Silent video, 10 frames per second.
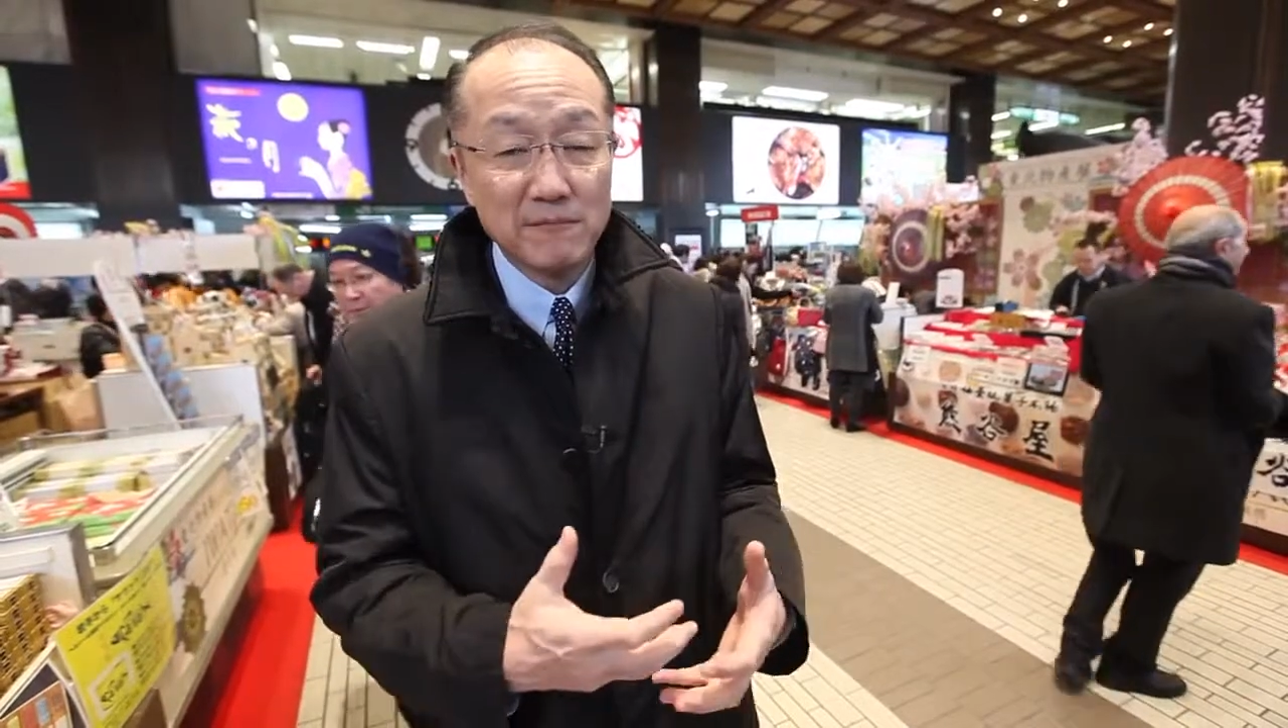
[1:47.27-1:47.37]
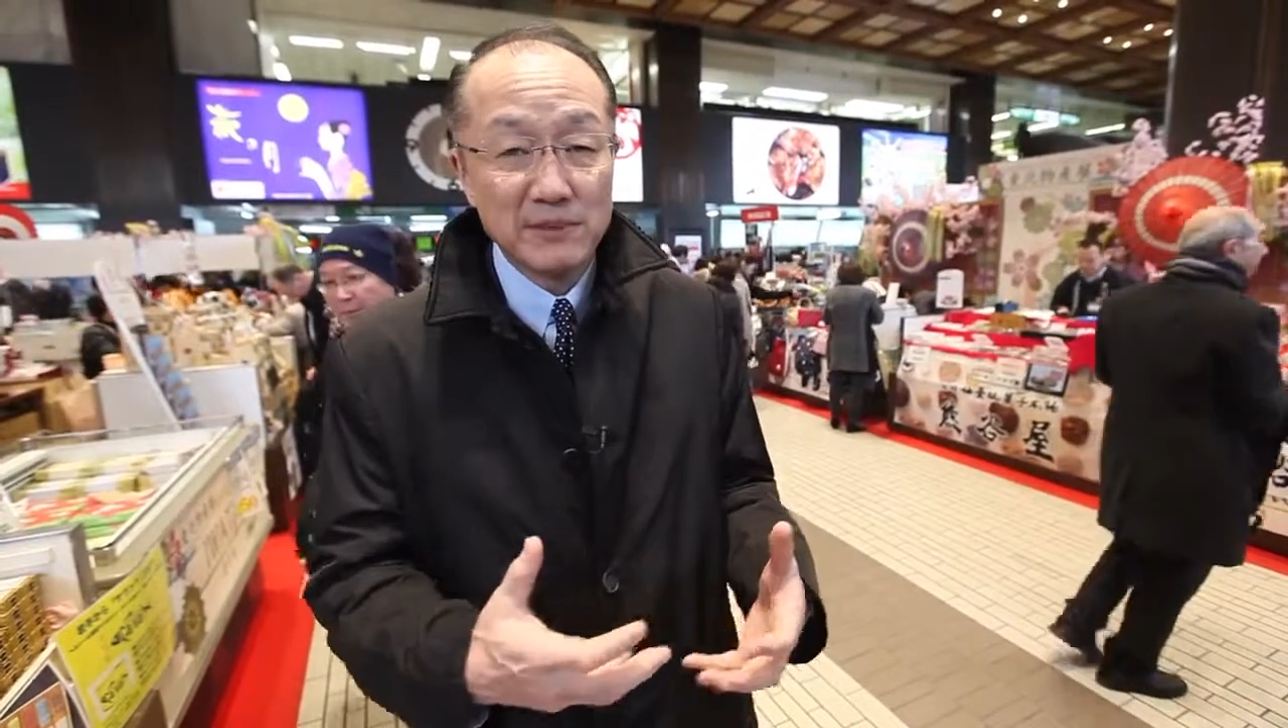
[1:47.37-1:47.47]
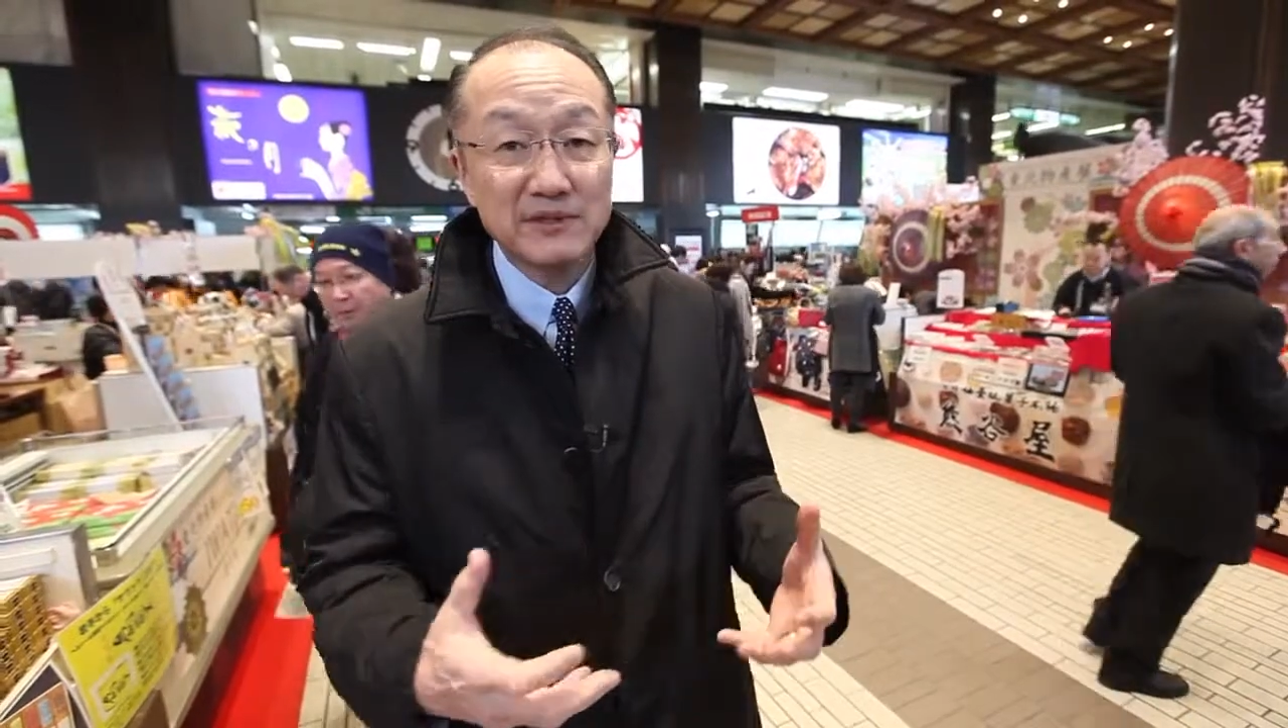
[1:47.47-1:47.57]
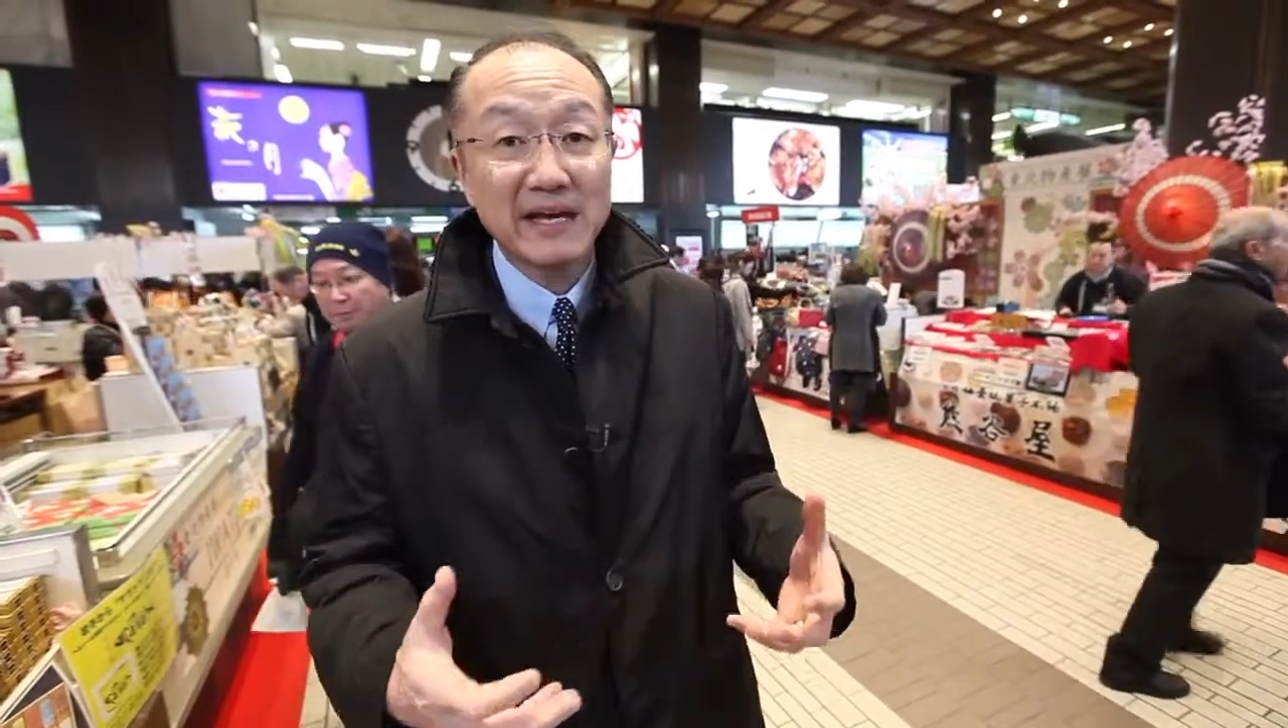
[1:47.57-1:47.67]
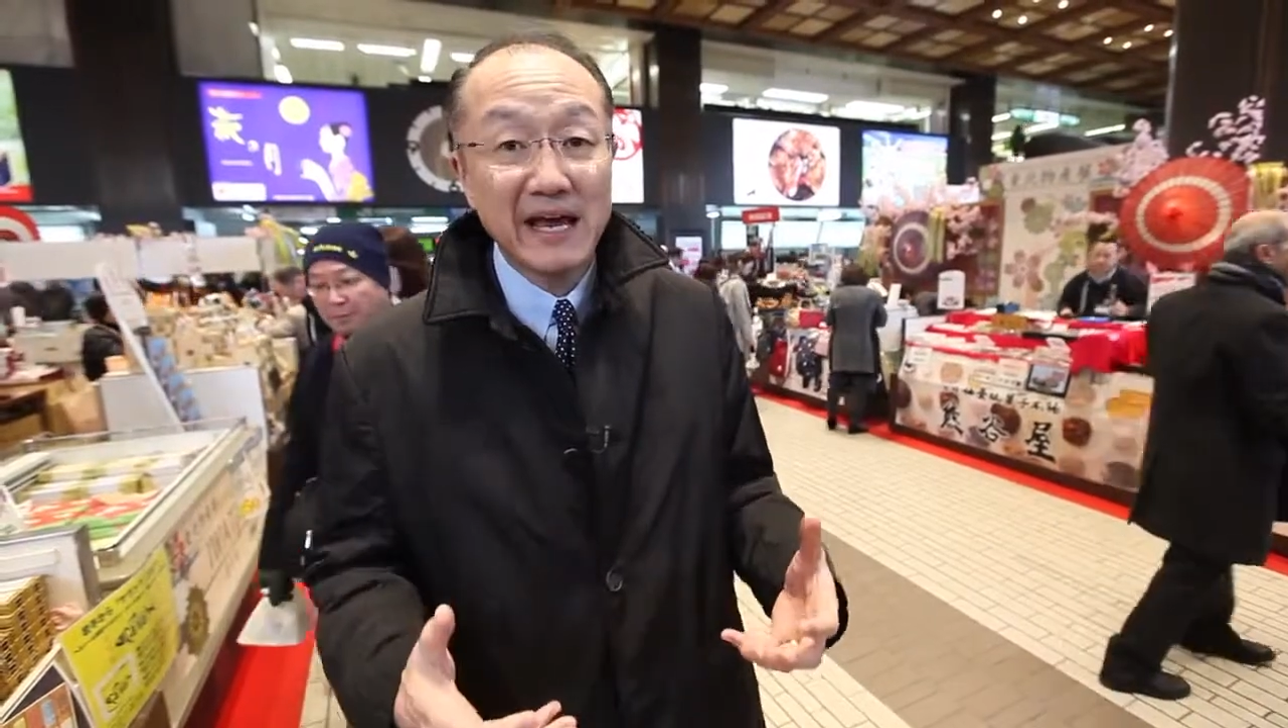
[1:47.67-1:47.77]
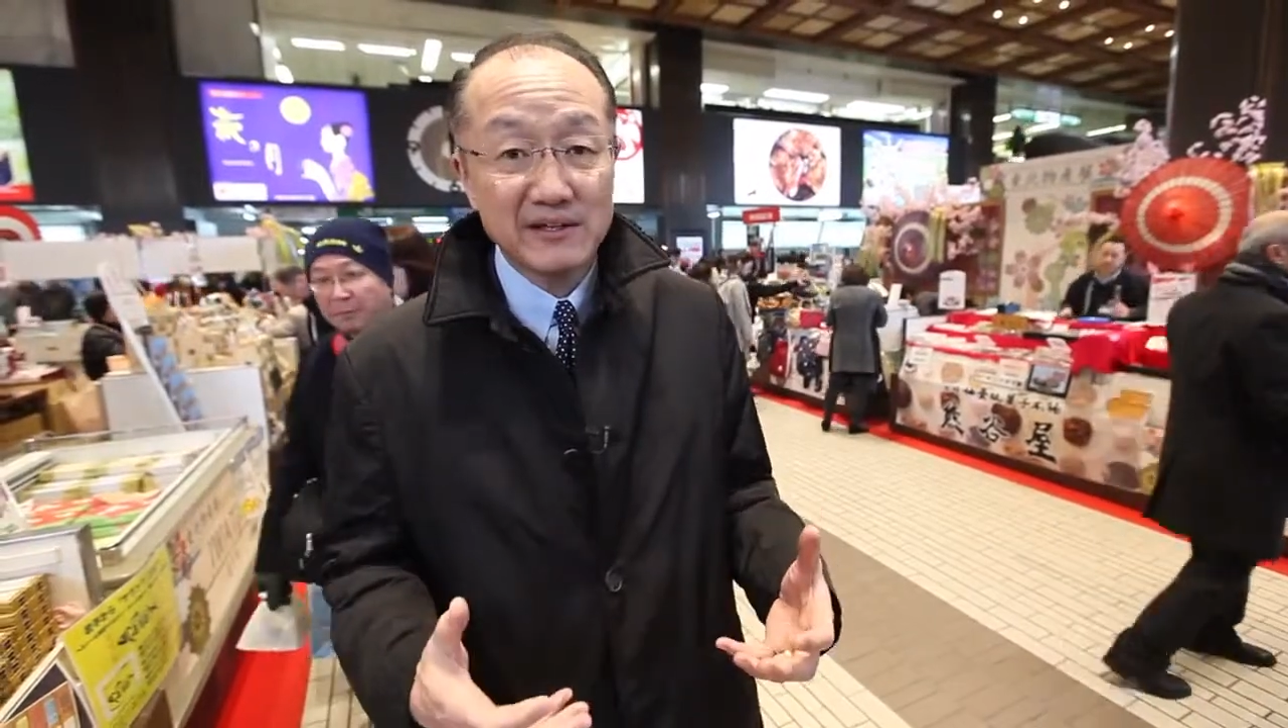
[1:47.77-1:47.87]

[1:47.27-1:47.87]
building